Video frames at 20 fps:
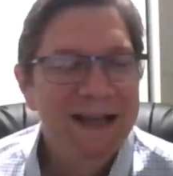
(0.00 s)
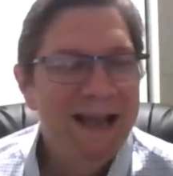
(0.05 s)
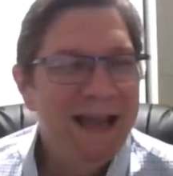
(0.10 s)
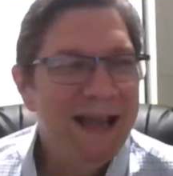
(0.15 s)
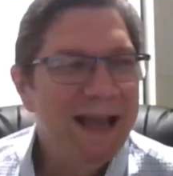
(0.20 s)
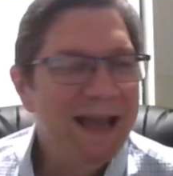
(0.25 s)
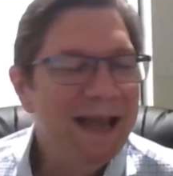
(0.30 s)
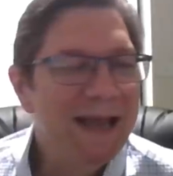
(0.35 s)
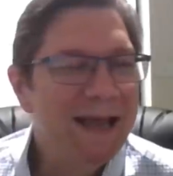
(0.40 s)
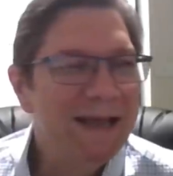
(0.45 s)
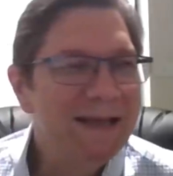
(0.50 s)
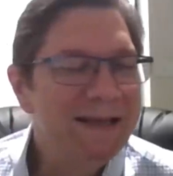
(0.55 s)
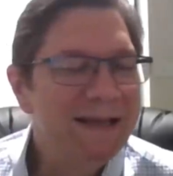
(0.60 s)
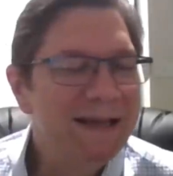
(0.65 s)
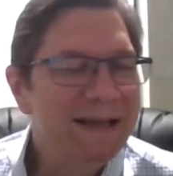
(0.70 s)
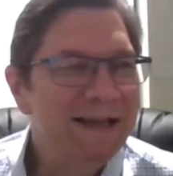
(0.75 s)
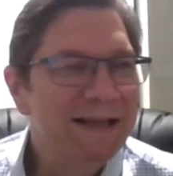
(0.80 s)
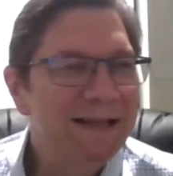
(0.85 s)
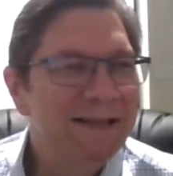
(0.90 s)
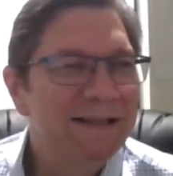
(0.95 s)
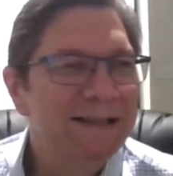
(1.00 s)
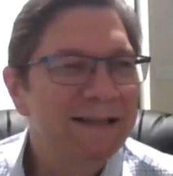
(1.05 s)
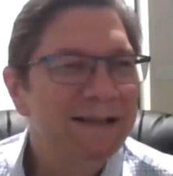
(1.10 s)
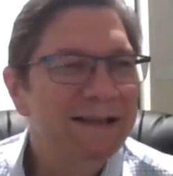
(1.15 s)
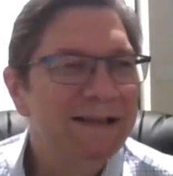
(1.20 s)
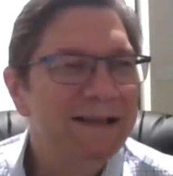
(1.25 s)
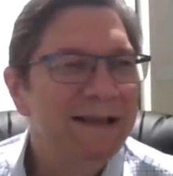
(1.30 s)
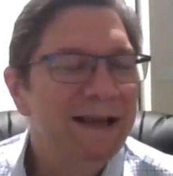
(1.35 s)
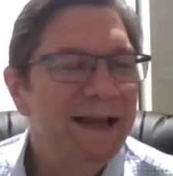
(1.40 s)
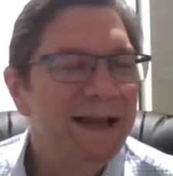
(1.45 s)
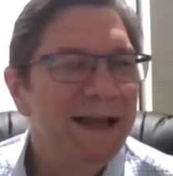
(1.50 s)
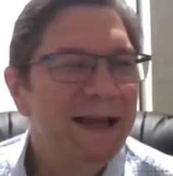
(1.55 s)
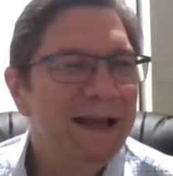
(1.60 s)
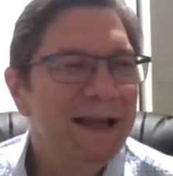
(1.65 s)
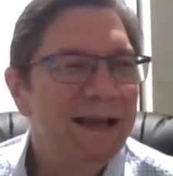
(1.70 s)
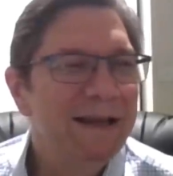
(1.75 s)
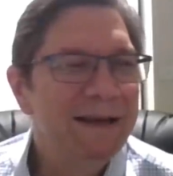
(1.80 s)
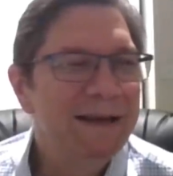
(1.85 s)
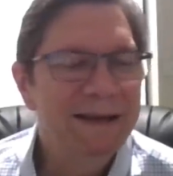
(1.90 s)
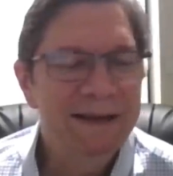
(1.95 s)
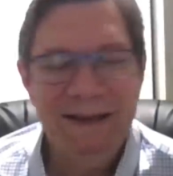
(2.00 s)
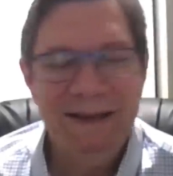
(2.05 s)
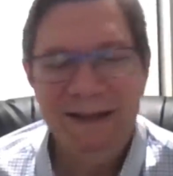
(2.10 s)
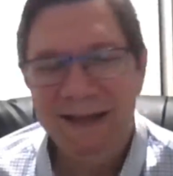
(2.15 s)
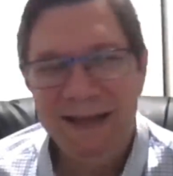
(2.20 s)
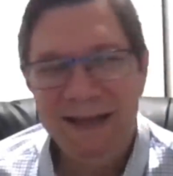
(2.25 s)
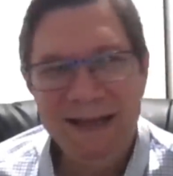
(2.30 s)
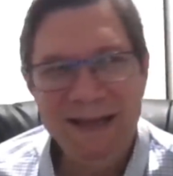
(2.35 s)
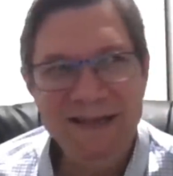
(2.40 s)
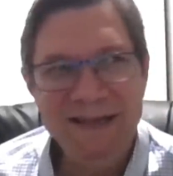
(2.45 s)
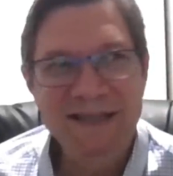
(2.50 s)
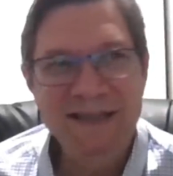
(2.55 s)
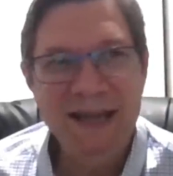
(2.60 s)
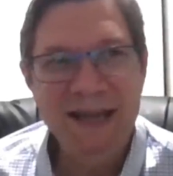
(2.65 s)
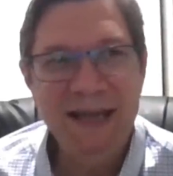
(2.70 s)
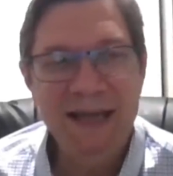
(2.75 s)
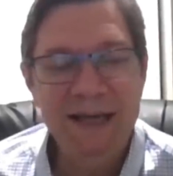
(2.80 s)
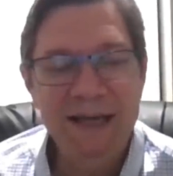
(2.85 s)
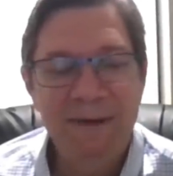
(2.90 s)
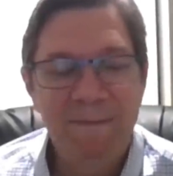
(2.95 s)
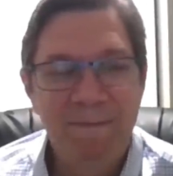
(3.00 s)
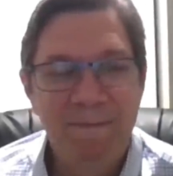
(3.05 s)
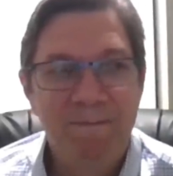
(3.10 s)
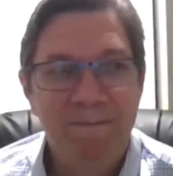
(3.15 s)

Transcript: And, uh, and he said,